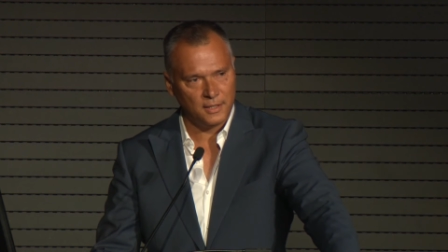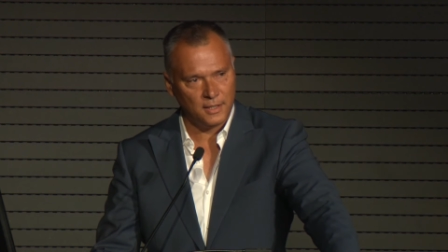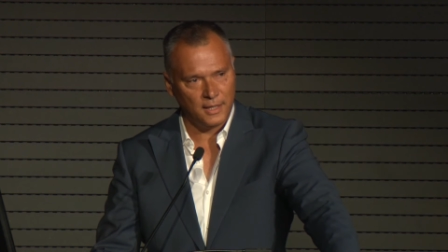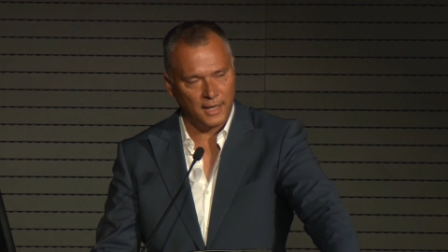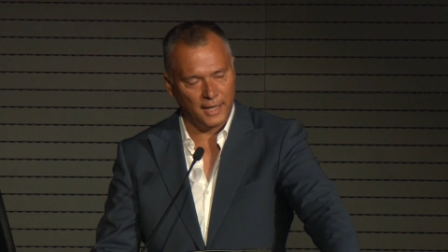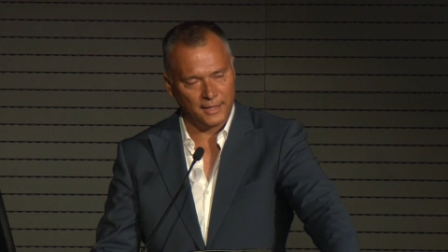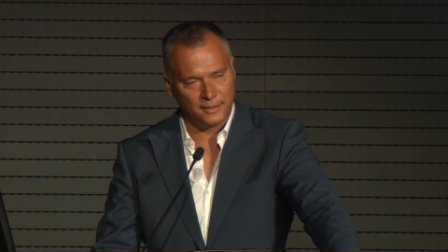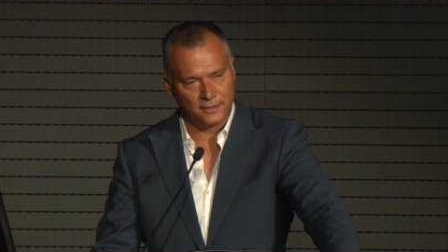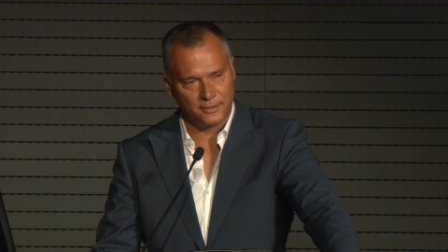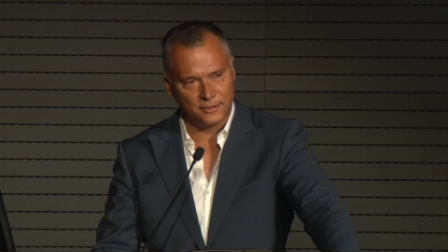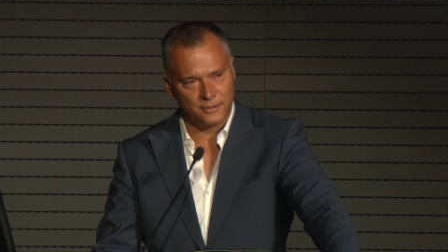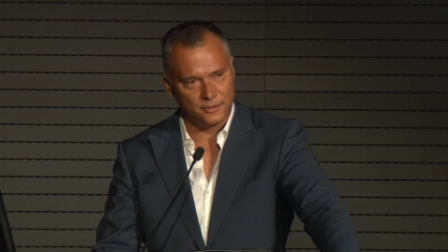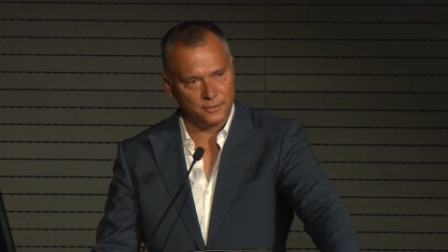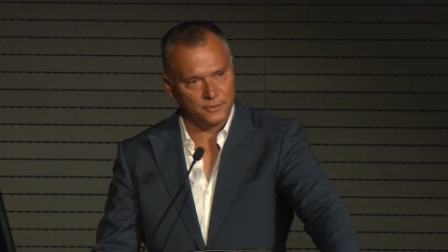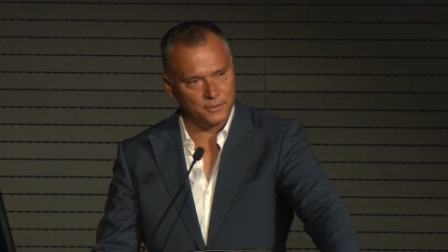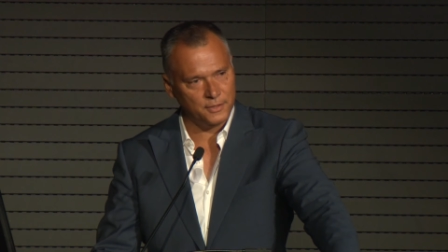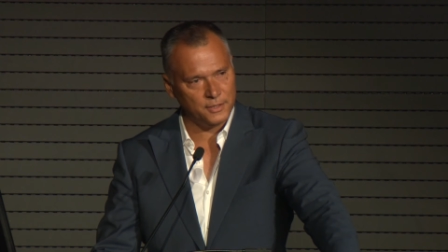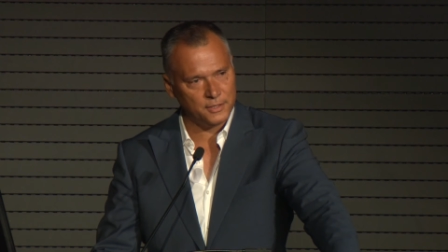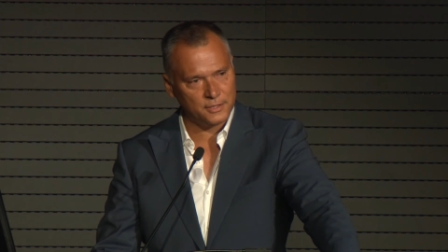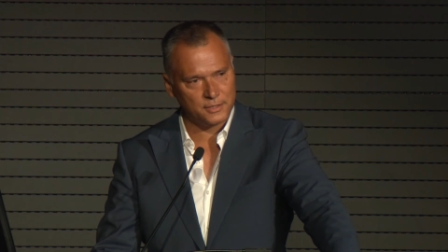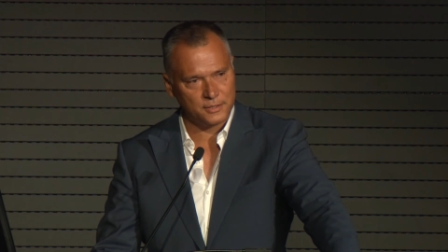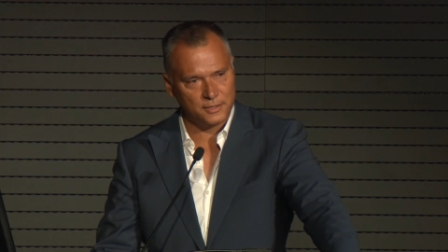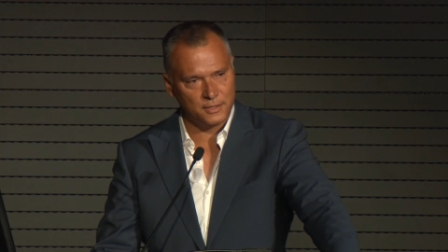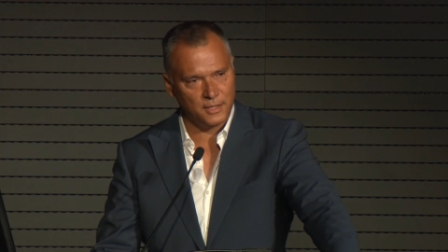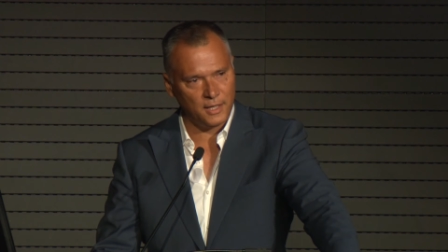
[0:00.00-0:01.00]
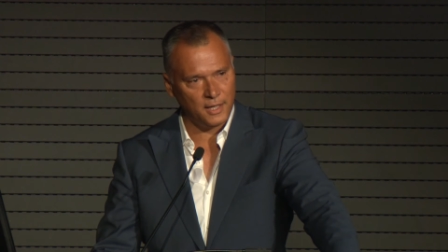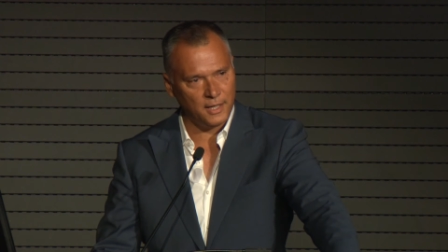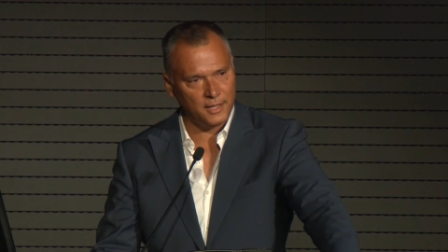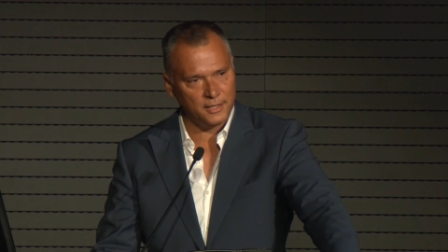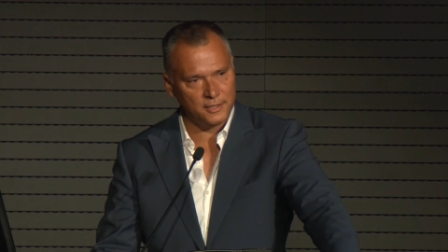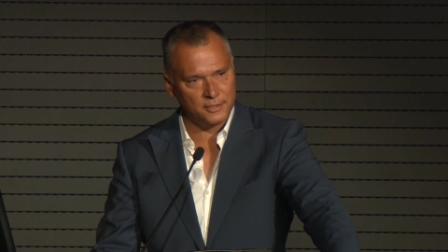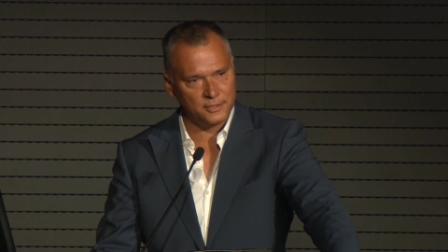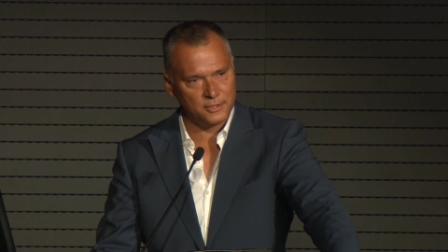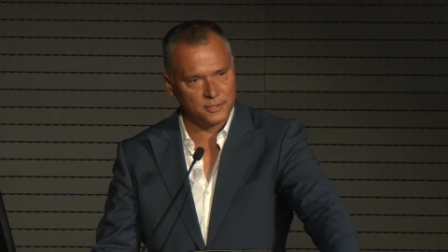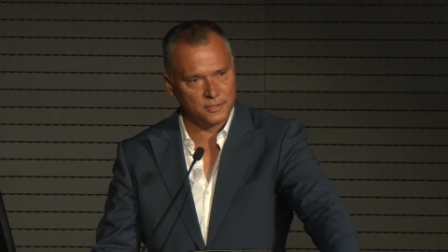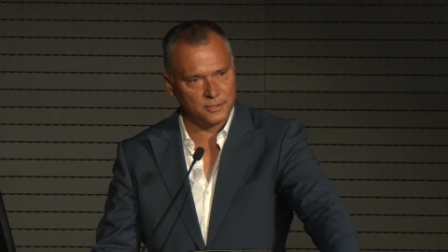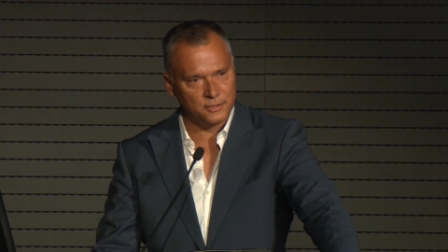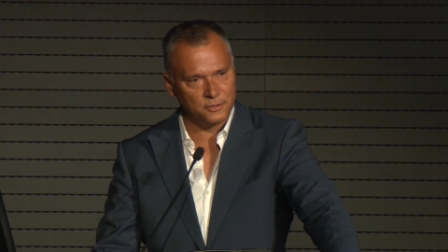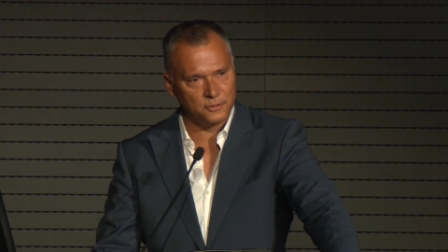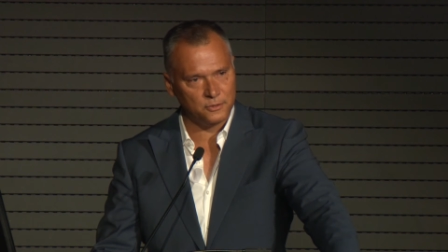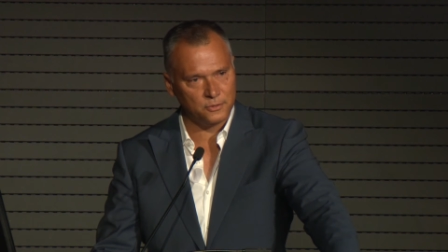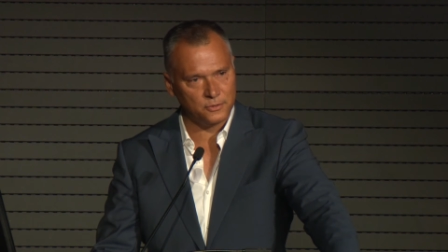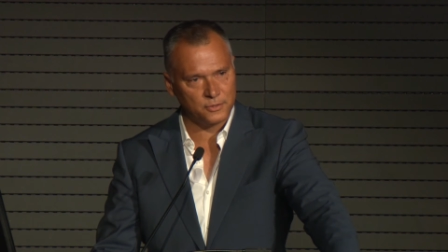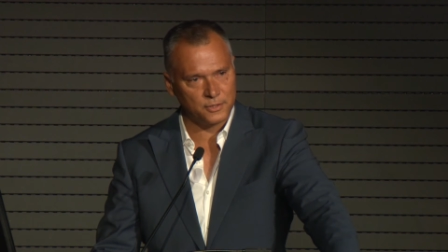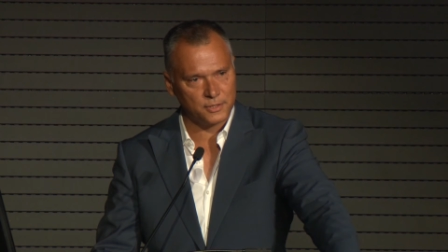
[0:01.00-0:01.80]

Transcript: and to this day still